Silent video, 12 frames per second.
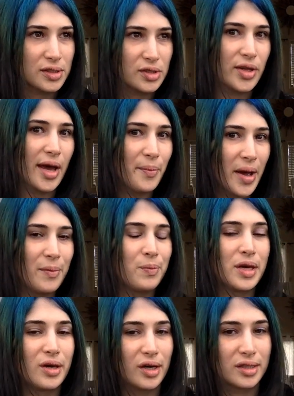So that might
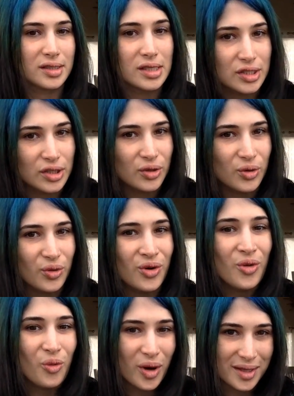be good to do
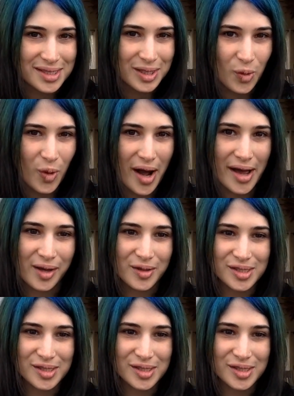once in a while.